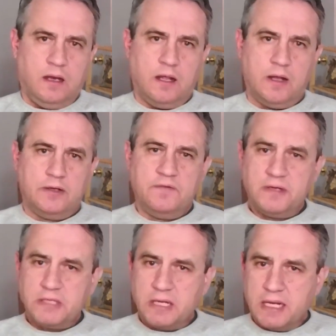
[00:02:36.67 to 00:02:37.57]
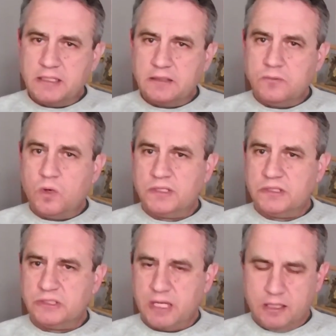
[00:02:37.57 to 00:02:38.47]
Now, the investigation was
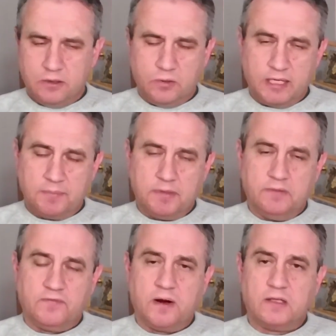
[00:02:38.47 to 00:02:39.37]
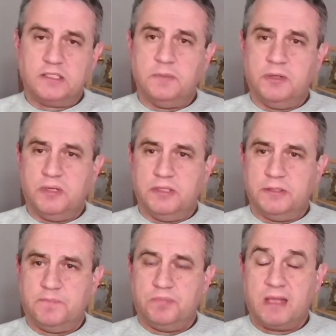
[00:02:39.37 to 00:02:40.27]
assigned to Captain Franz
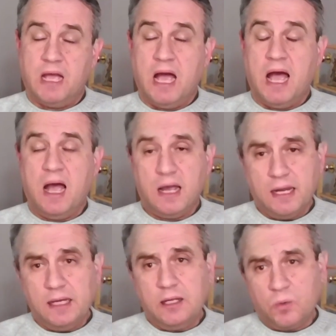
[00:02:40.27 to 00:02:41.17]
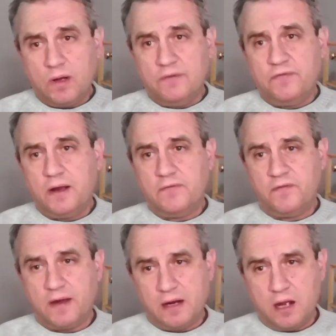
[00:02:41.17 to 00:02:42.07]
Maritz, a highly qualified
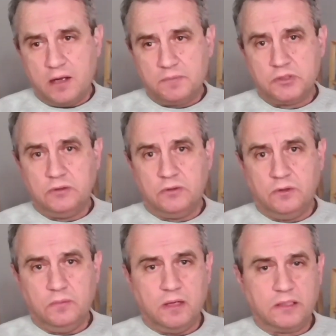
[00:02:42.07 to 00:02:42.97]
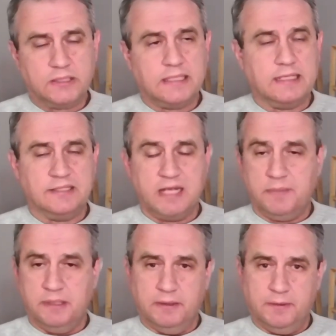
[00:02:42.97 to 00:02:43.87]
firearms and tool marks
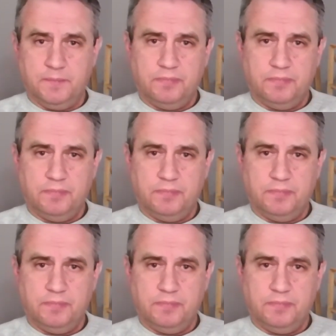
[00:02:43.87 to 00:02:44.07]
examiner.